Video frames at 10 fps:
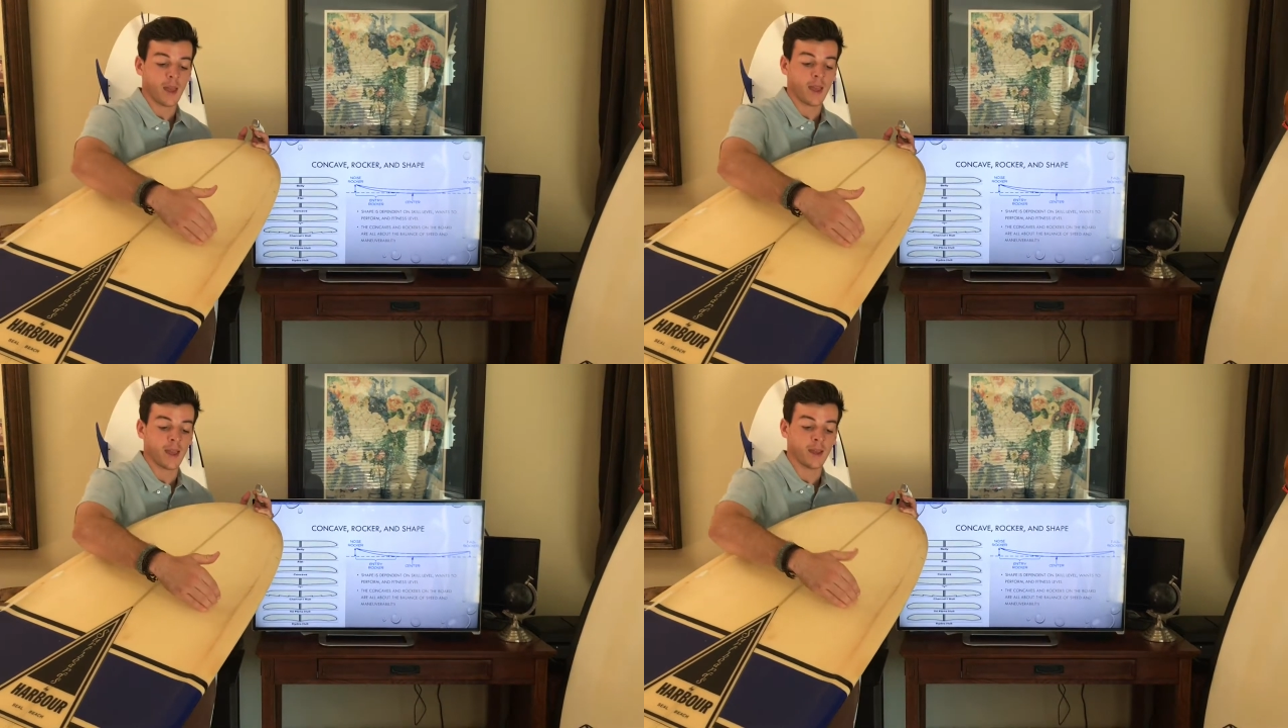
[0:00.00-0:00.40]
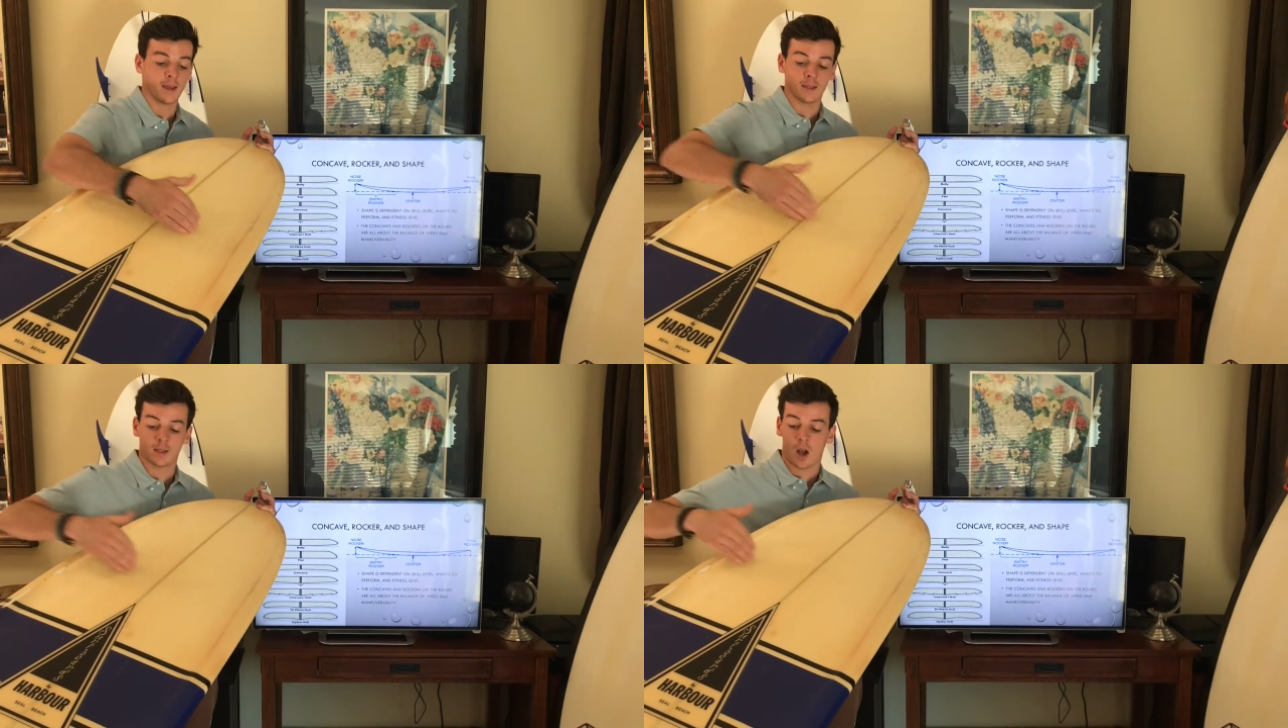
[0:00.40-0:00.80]

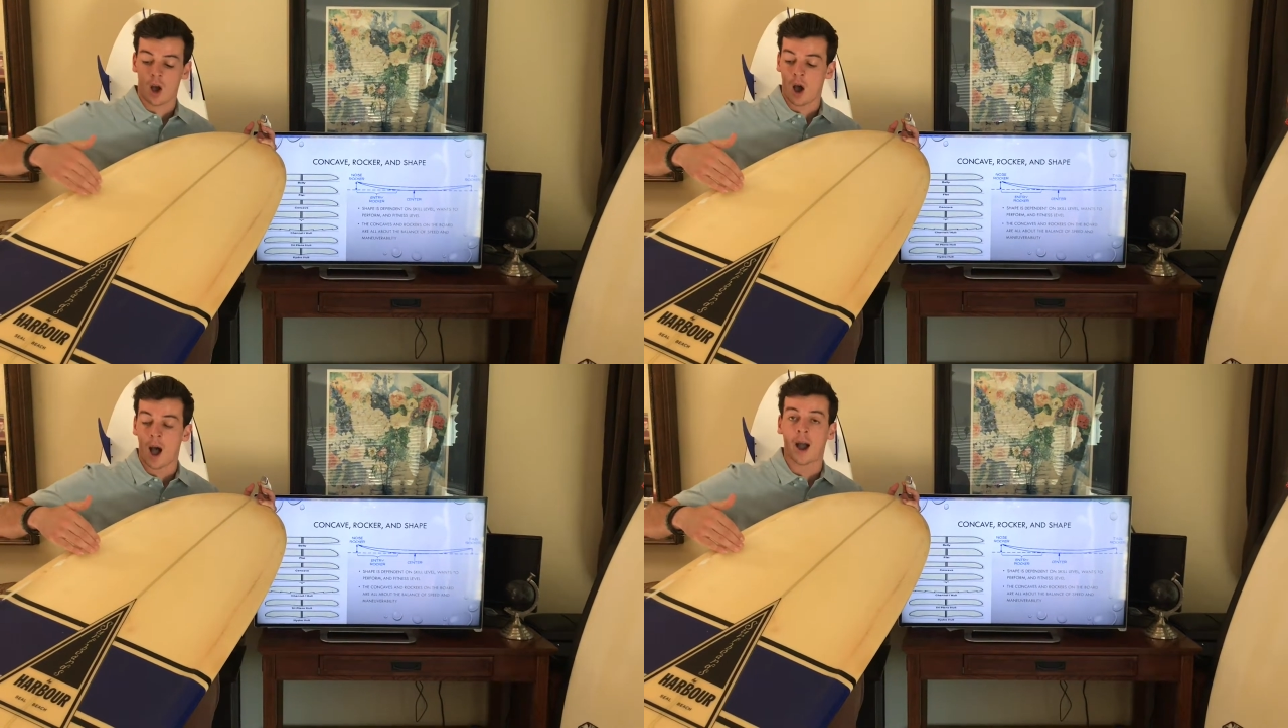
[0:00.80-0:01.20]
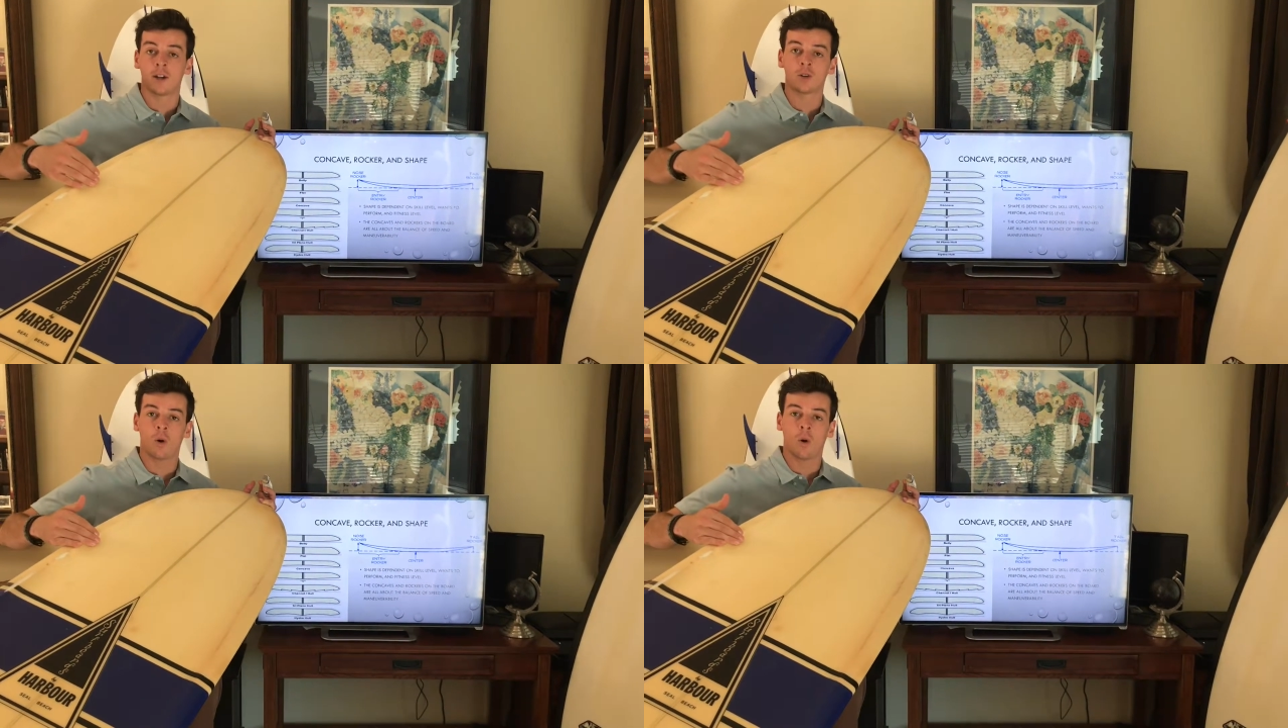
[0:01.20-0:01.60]
is a
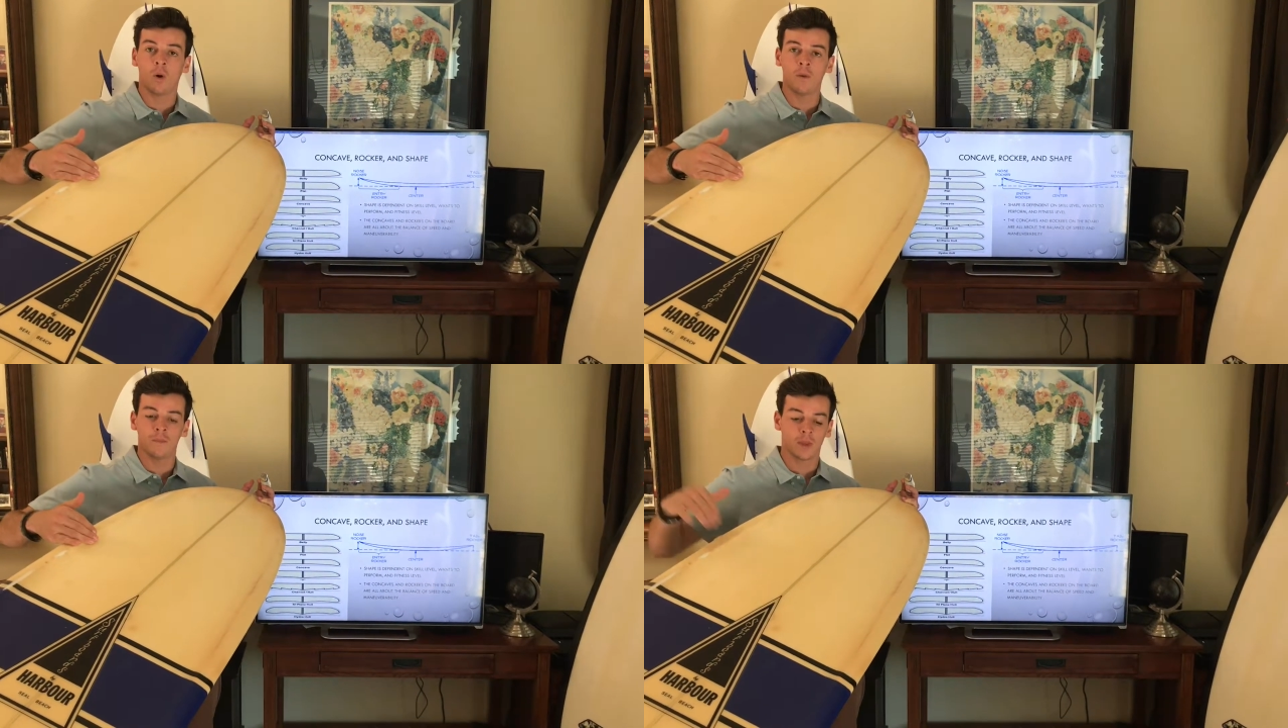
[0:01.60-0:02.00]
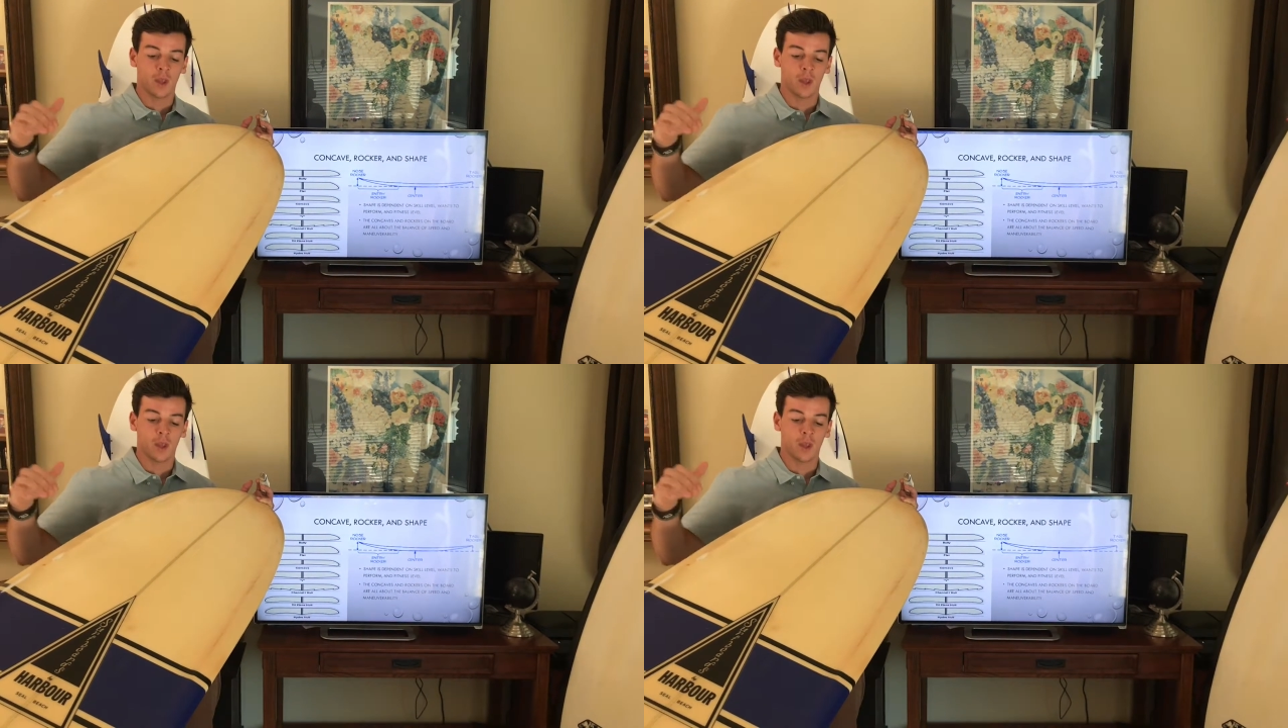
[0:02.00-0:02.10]
hydro hole,